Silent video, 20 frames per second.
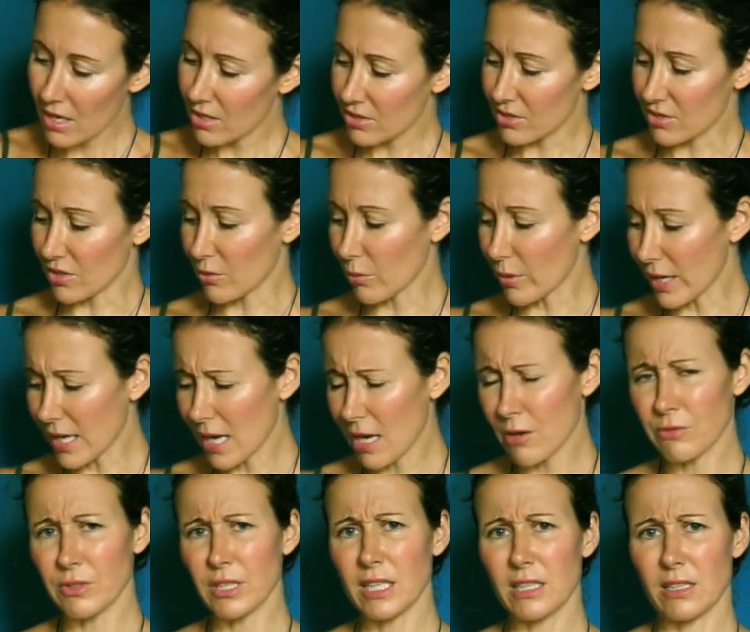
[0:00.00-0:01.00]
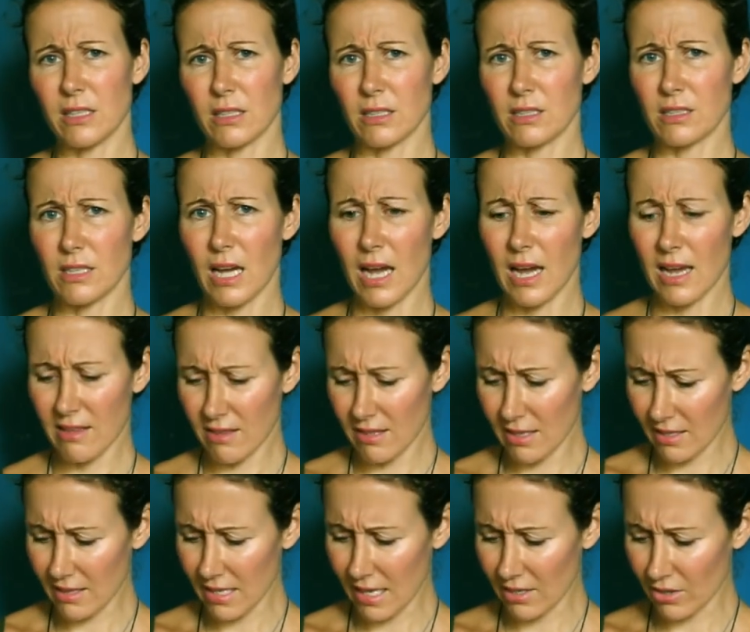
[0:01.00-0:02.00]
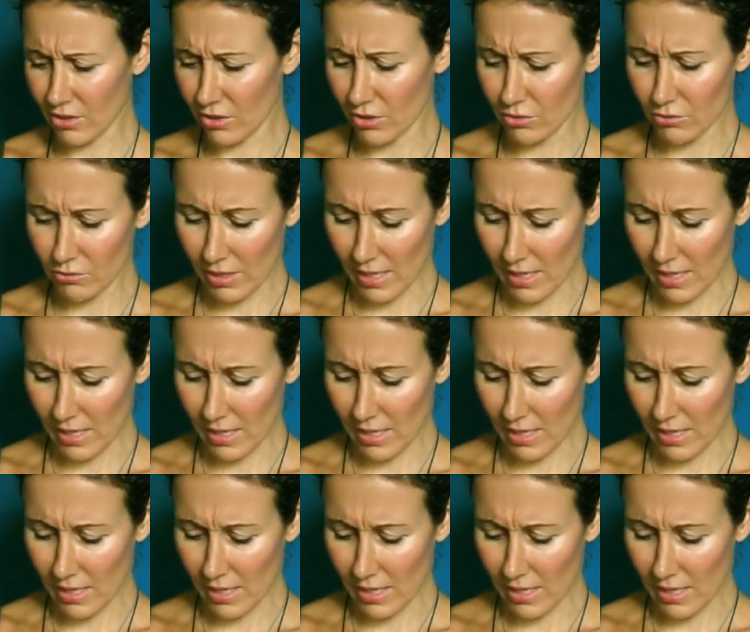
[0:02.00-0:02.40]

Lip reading: So when I read this, I think that it could